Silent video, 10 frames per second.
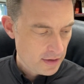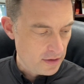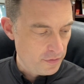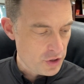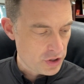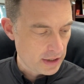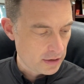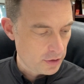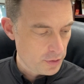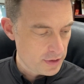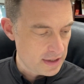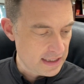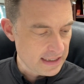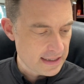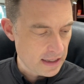The vision includes
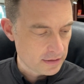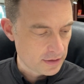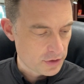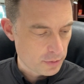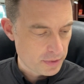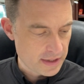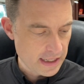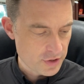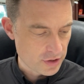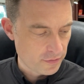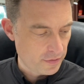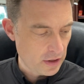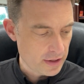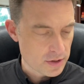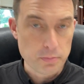detailed interpretation of
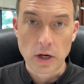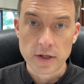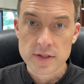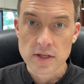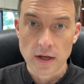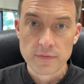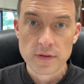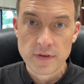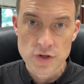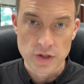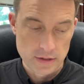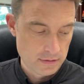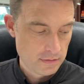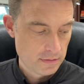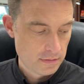various parts of the vision,
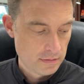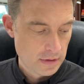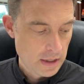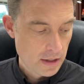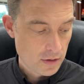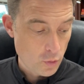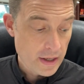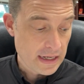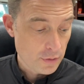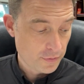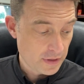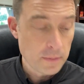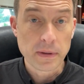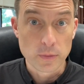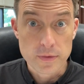quite out of
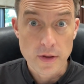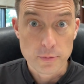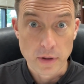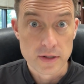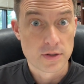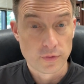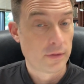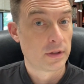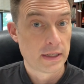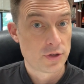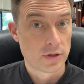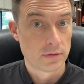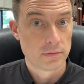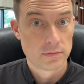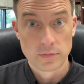keeping with other parts of
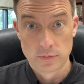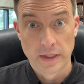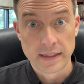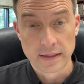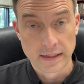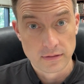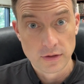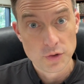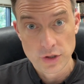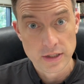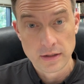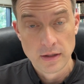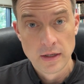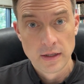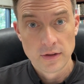Revelation, right? Like, usually
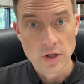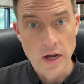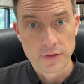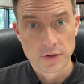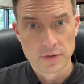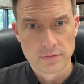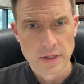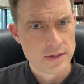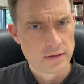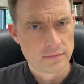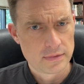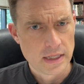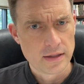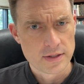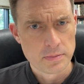the author doesn't
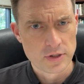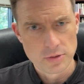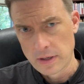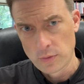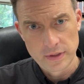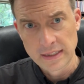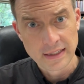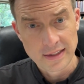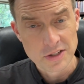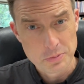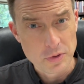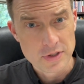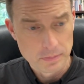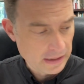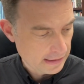tell us much about what anything's
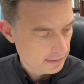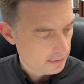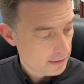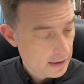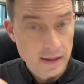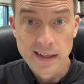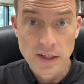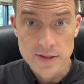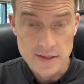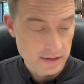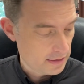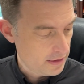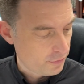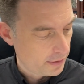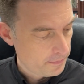supposed to mean. Here it's a little
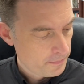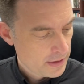different.